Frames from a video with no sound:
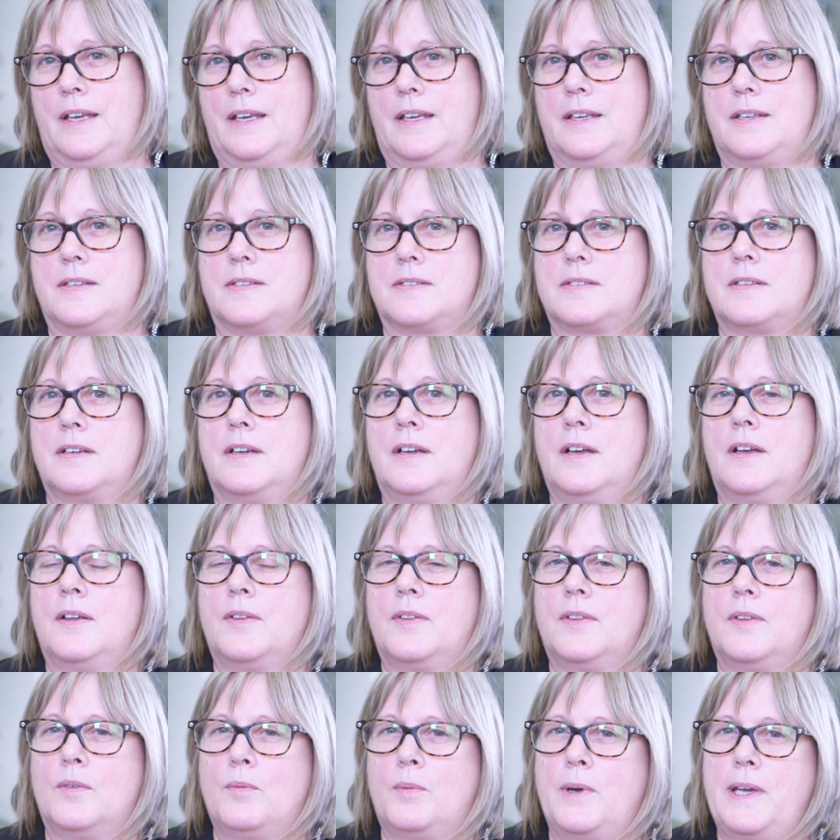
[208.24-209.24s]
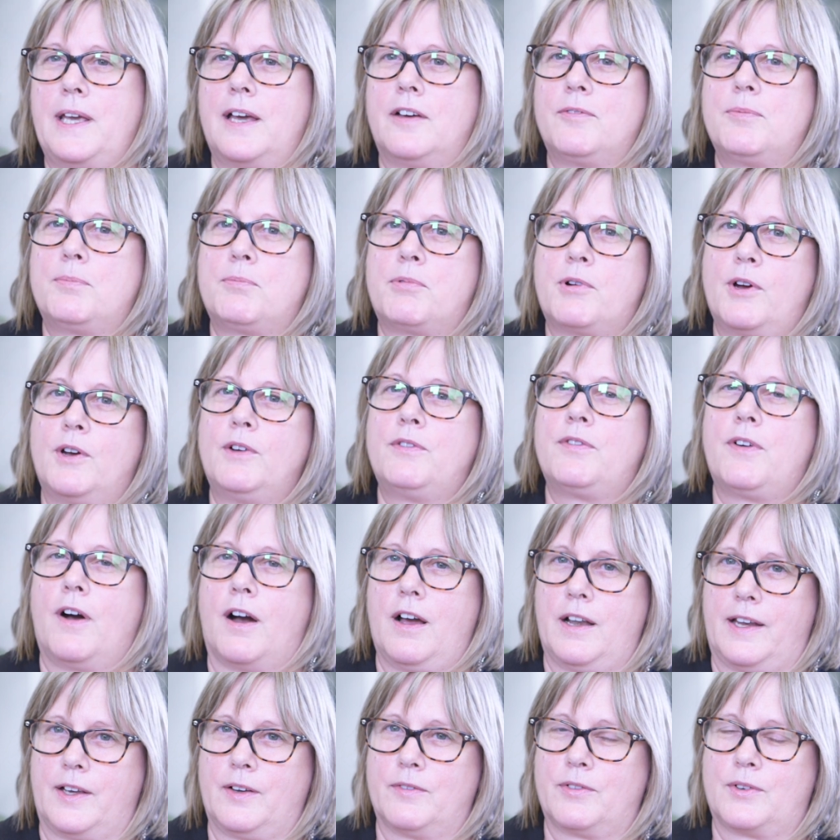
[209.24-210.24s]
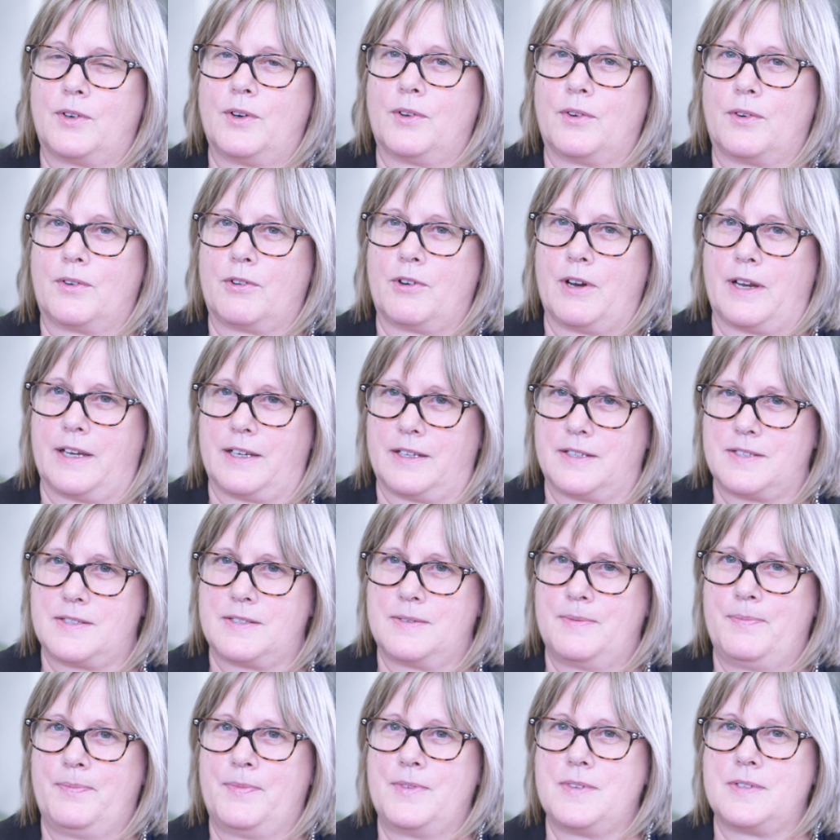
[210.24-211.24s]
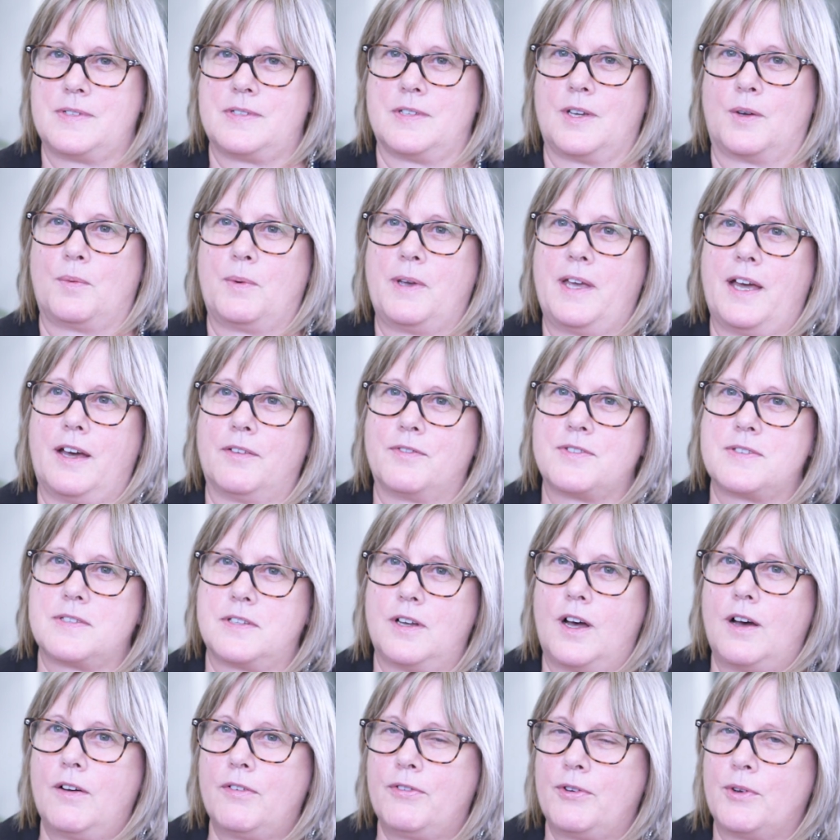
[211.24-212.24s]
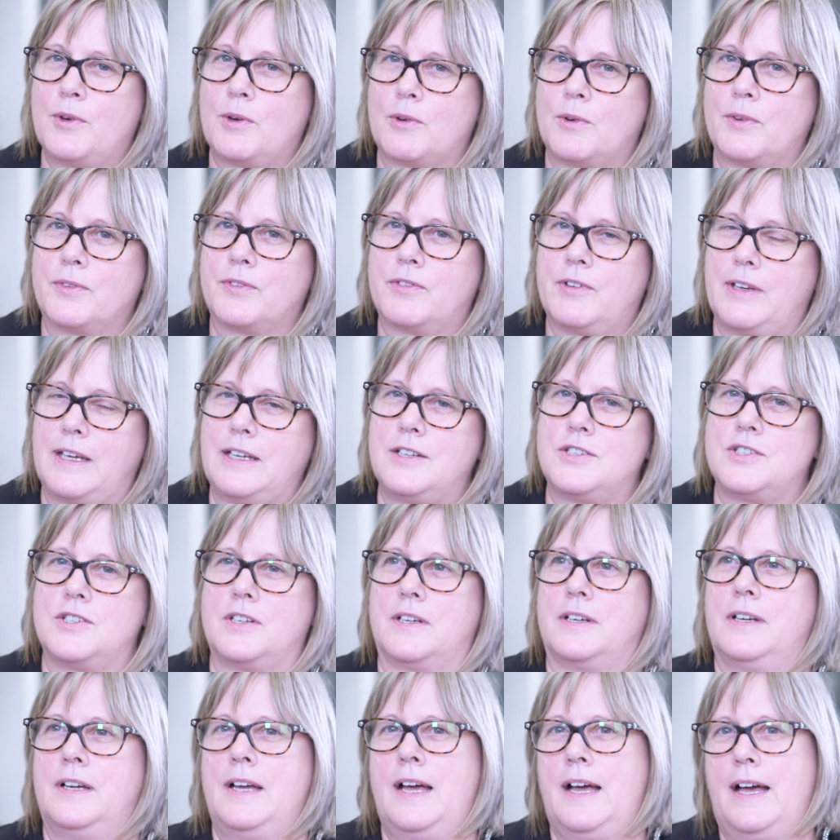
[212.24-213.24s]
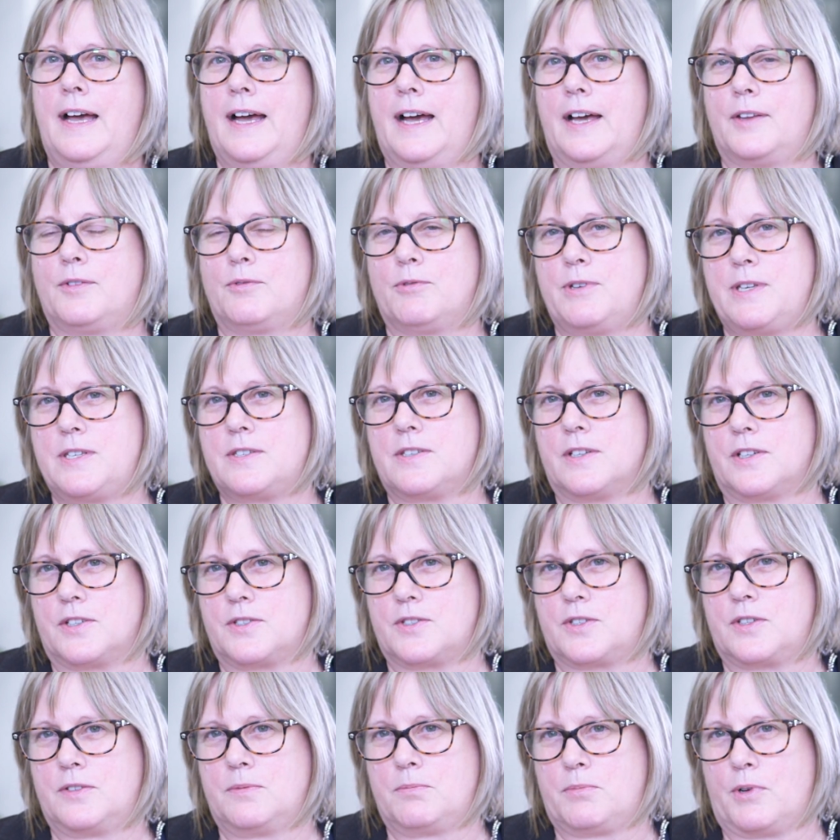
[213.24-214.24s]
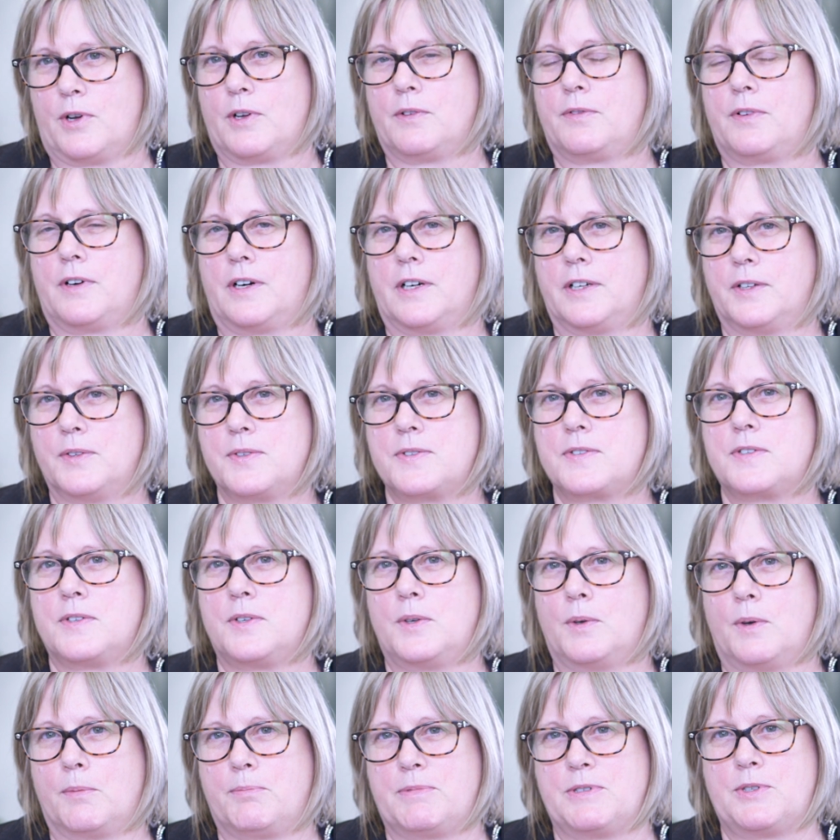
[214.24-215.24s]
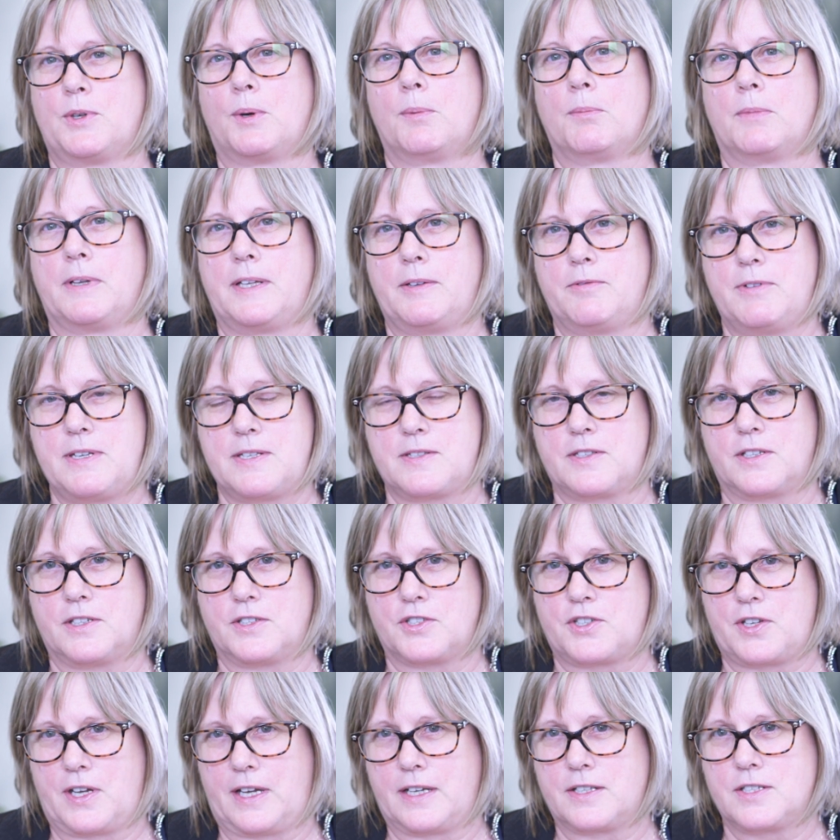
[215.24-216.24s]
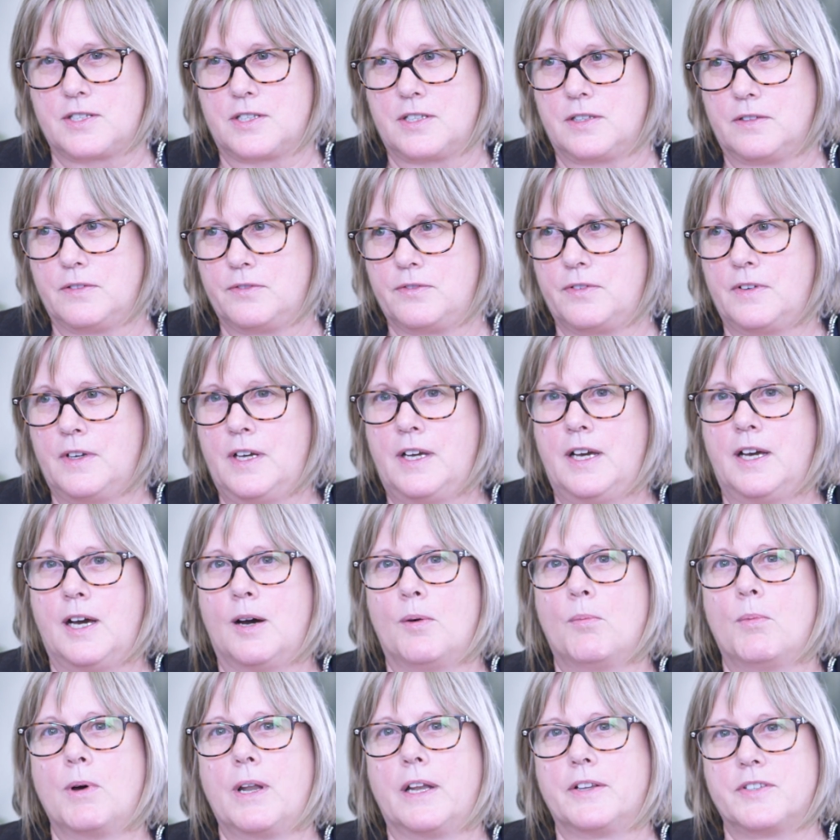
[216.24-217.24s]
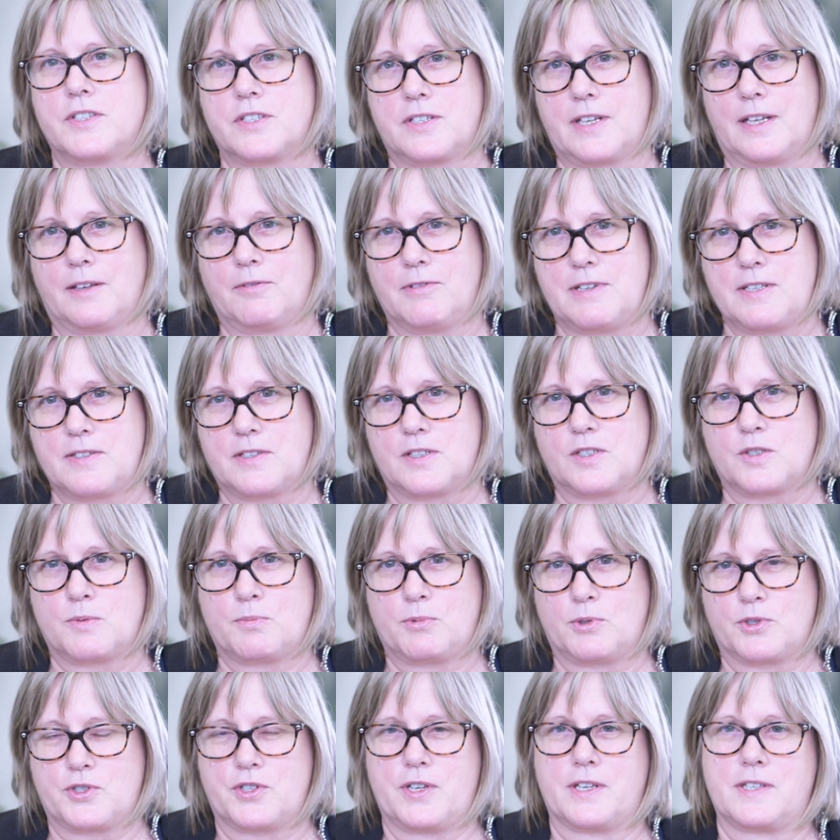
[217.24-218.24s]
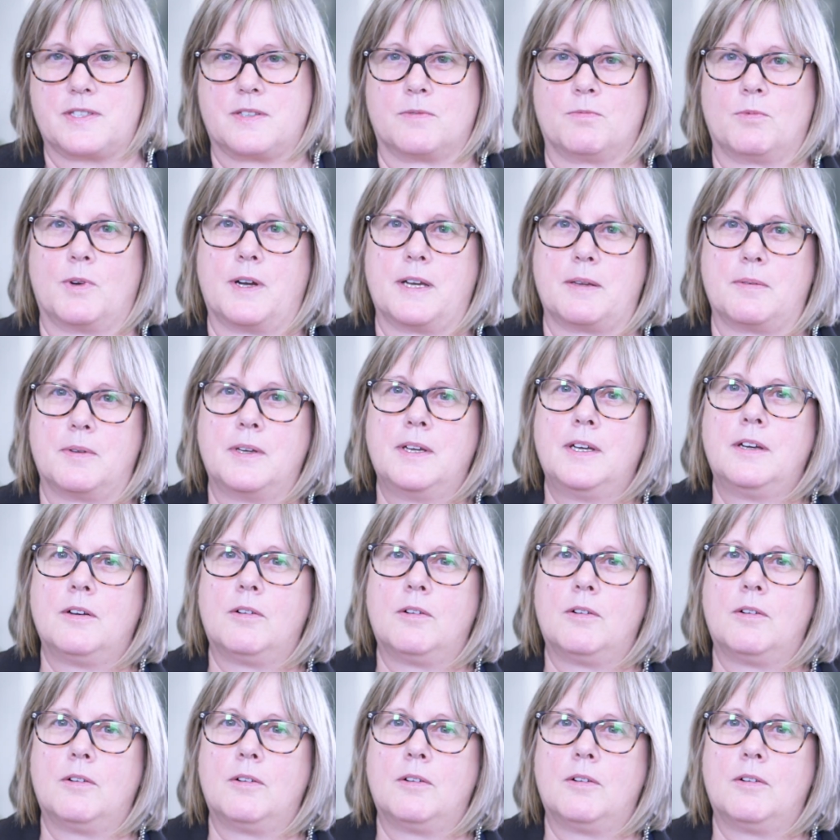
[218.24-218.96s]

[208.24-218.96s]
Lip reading: is we have profiling of contracts. So we have staff who are on teaching and research profiles, who are predominantly research active and will undertake research projects and write